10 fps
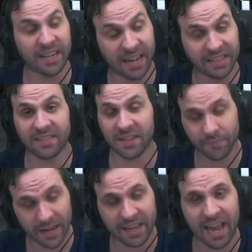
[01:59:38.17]
And I tip
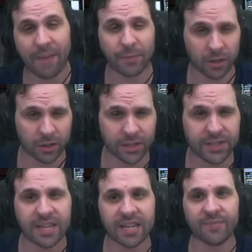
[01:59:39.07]
my cap, they're a good
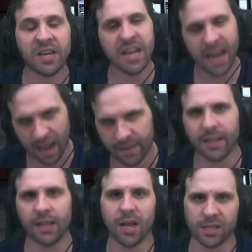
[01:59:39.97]
team. And then
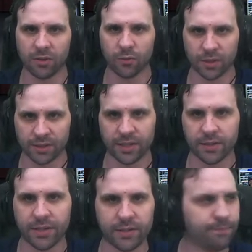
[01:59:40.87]
they lost the World
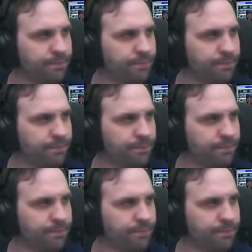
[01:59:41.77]
Series.